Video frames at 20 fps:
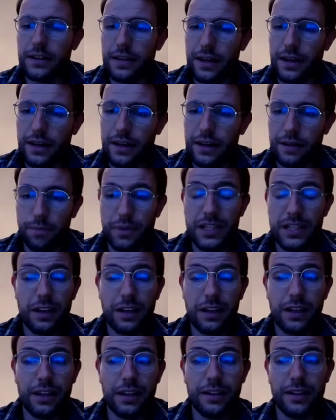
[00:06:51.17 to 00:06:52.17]
In
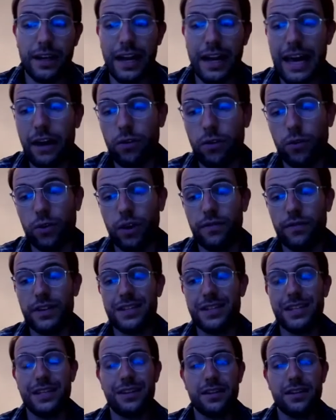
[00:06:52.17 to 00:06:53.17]
particular, the landlord
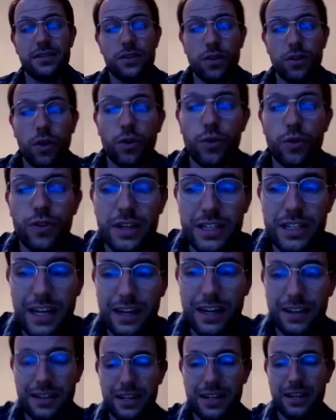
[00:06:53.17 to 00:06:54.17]
obviously doesn't know who the
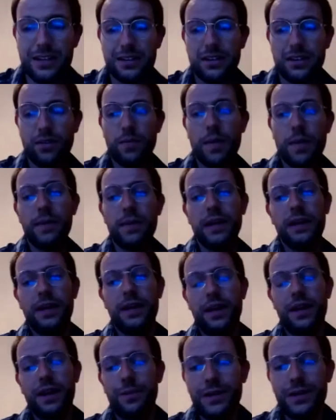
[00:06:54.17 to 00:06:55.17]
tenant is. And remember,
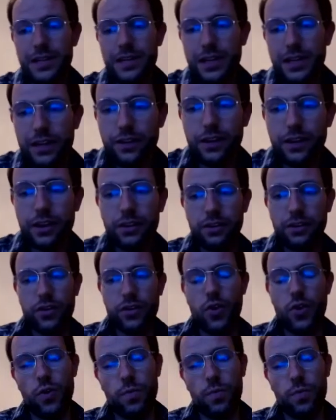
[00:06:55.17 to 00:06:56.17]
material
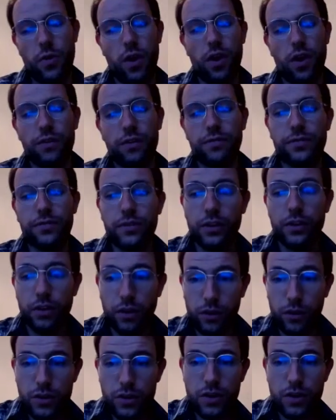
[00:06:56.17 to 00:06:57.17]
term of
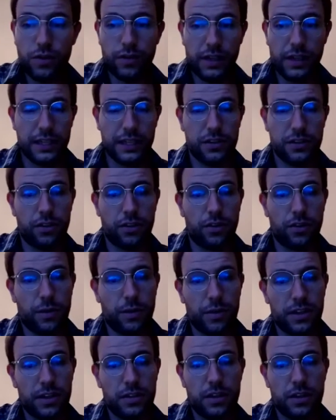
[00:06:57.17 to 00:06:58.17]
conclusion of a lease
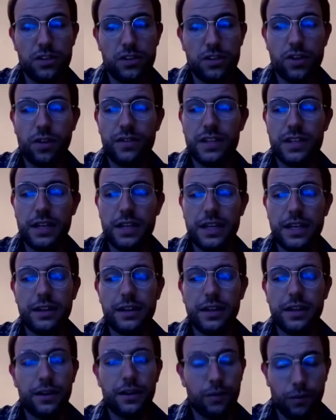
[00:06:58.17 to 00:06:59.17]
agreement is obviously,
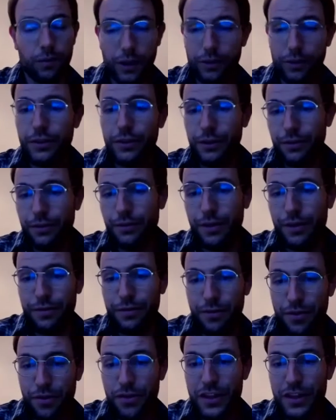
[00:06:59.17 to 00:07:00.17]
well,
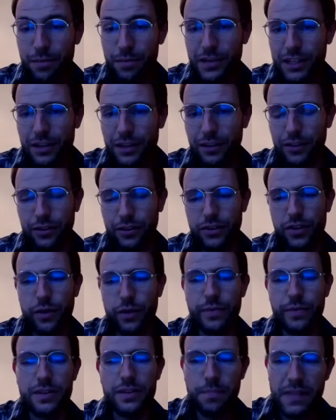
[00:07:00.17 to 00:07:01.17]
the material
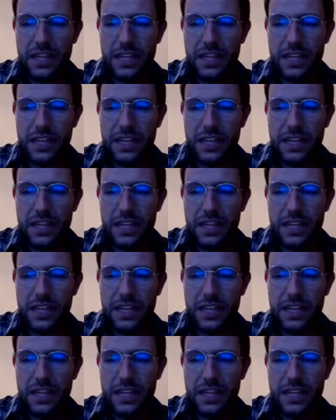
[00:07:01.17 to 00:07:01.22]
term is a